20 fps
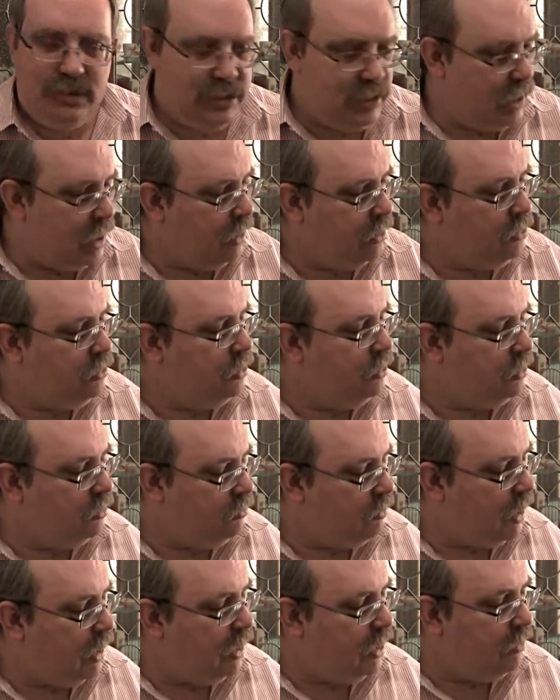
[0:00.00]
that I could
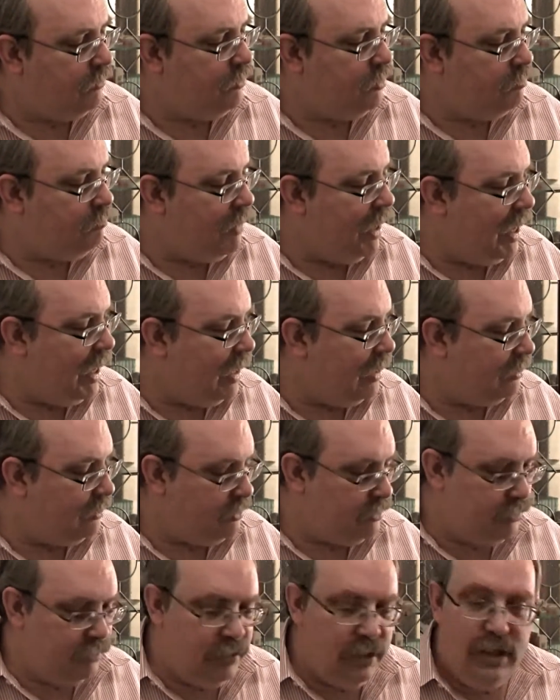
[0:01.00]
right off the bat.
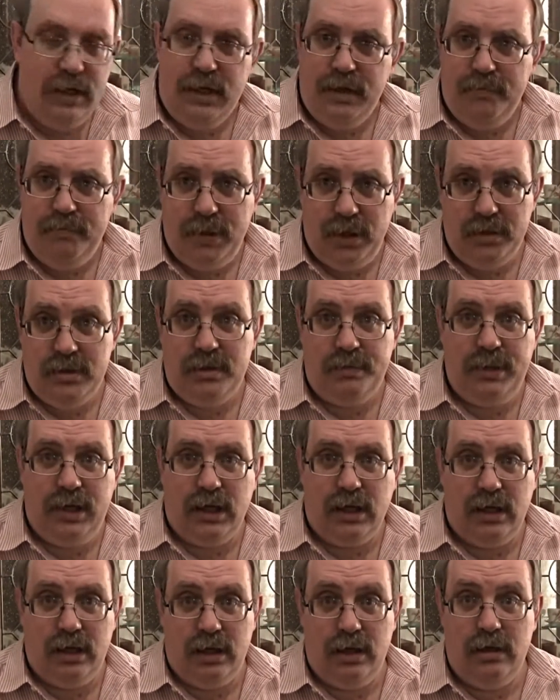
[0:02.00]
Most
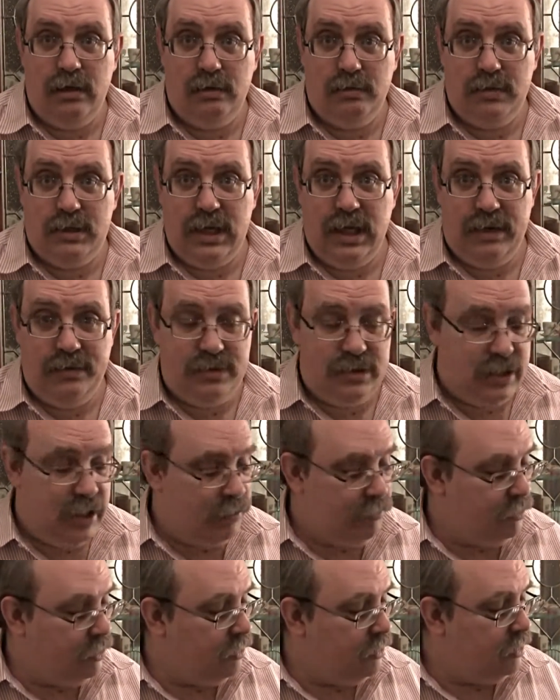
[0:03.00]
American homes have
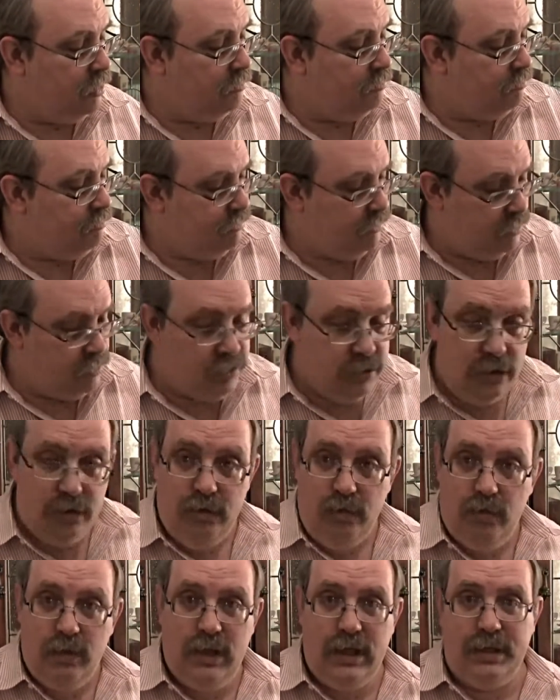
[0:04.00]
several of them, and so do
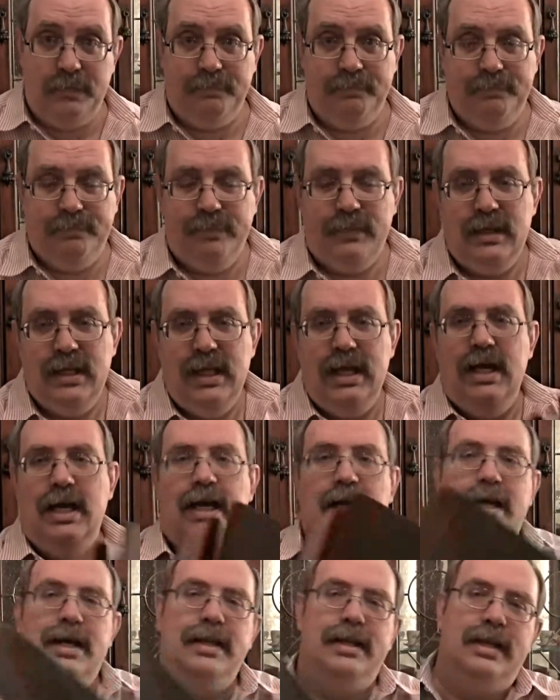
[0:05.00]
we.
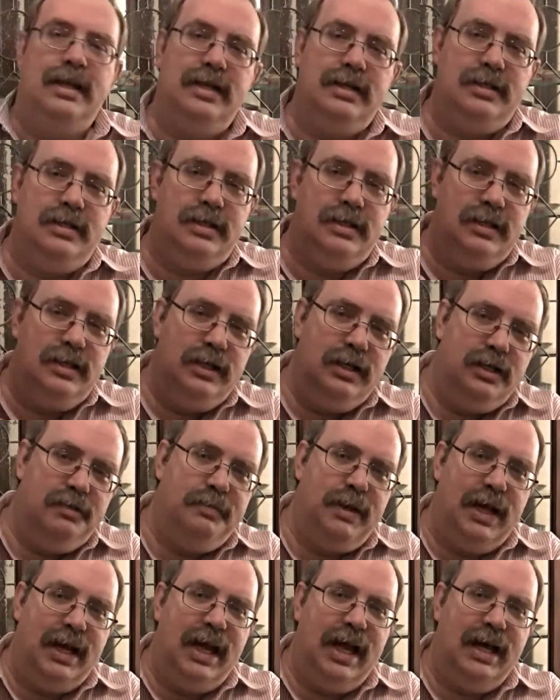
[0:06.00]
This is my
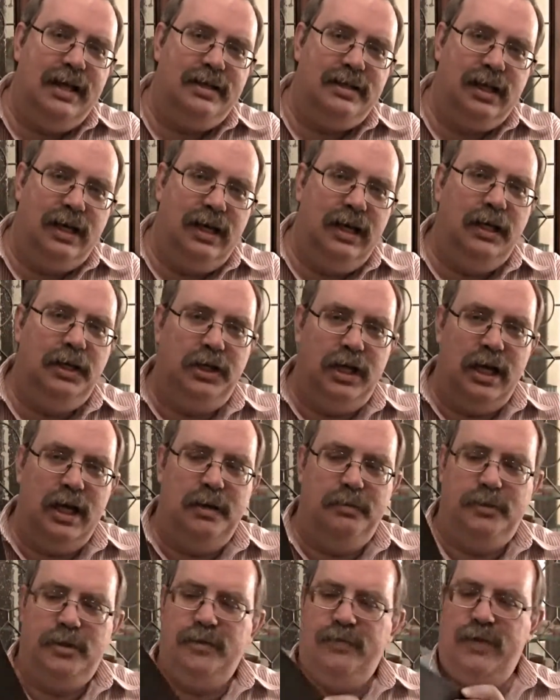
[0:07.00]
dad's King
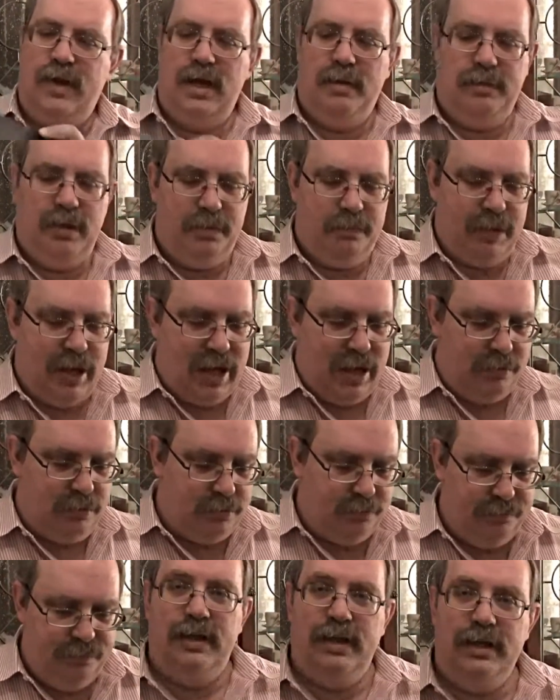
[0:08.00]
James Family Bible.
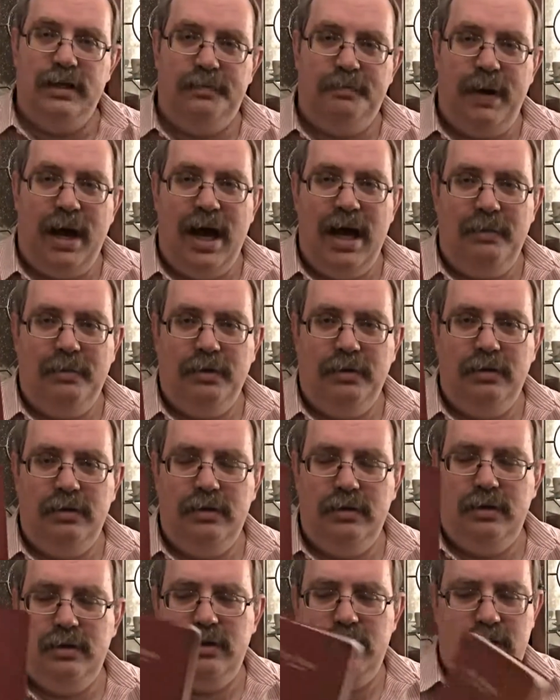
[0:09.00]
This Bible
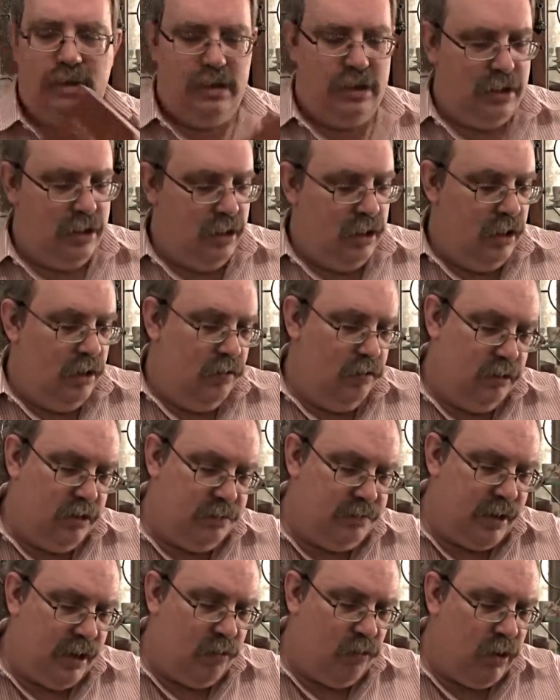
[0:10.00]
was
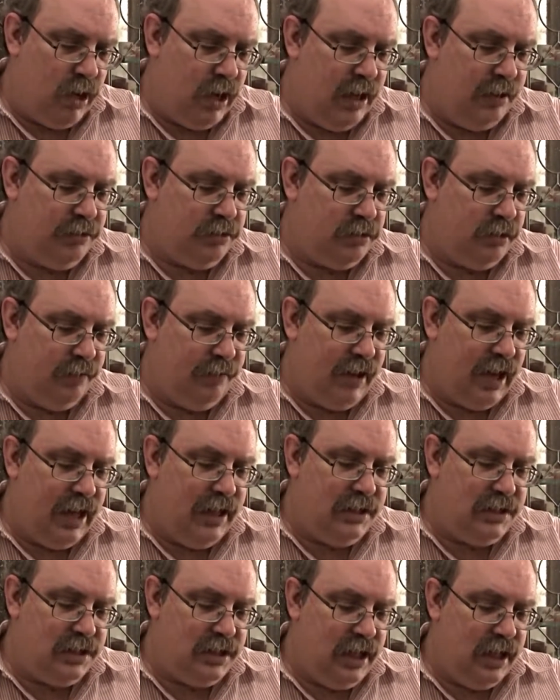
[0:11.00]
my wife's
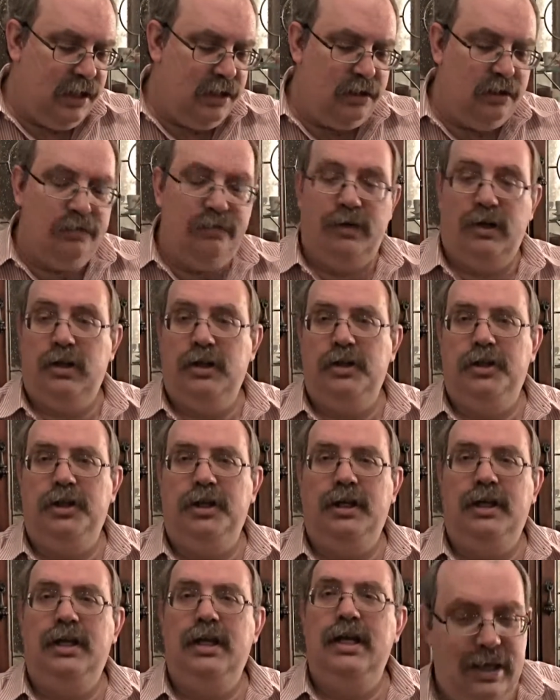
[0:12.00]
Revised Standard
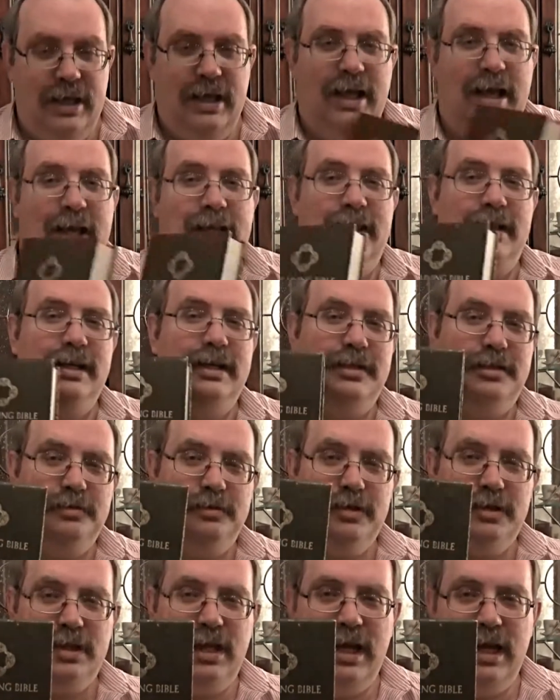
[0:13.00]
Version, and this
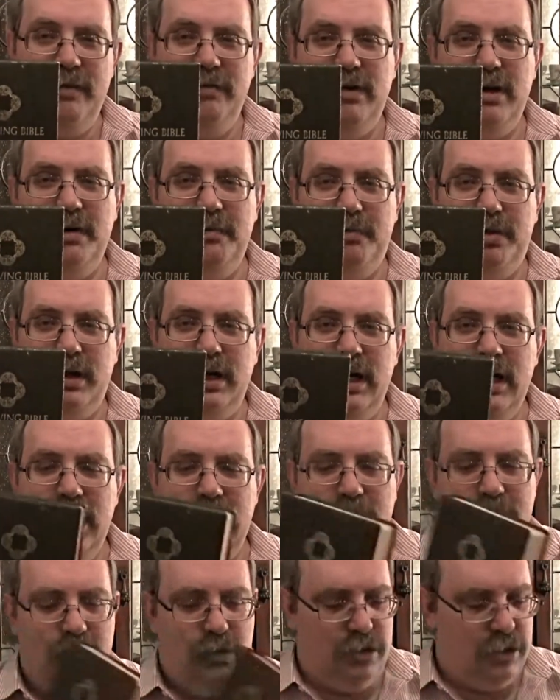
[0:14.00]
one's not even in print
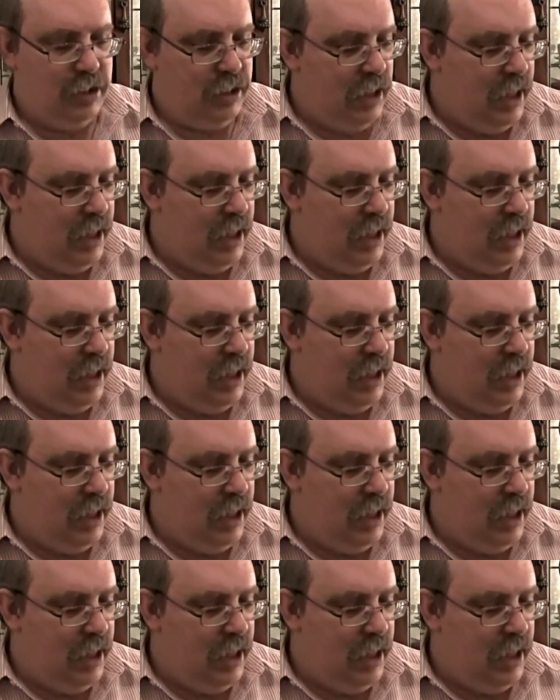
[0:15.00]
anymore.